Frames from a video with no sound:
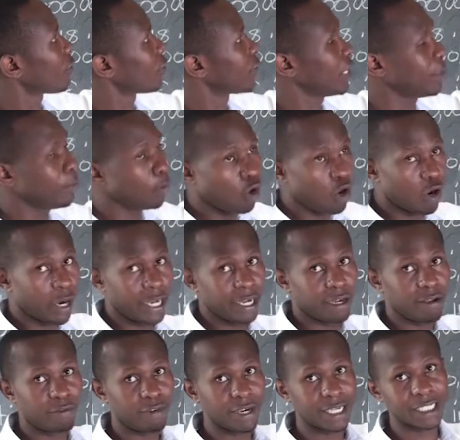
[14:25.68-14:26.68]
all of them or
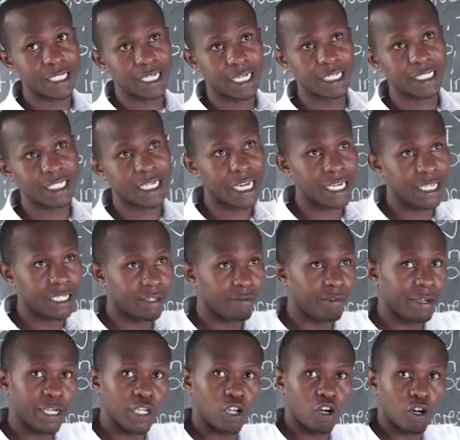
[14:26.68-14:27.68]
any factor that can
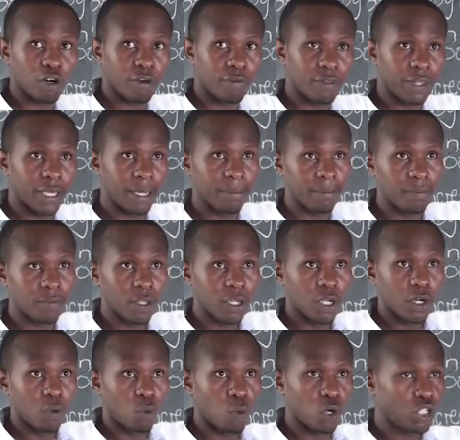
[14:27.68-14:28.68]
divide all of them,
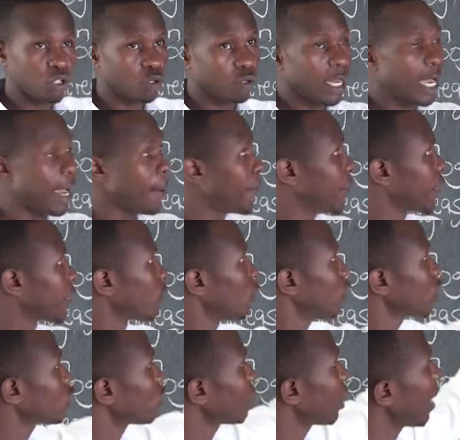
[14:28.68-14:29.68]
what will
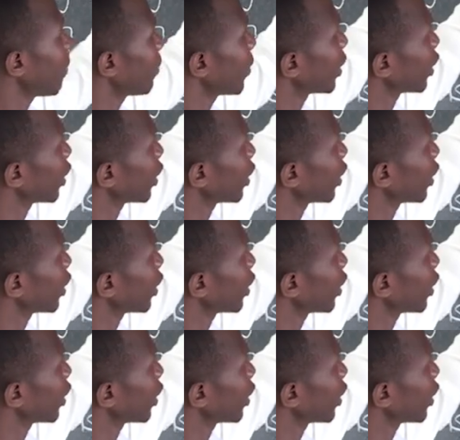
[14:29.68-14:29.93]
happen? What will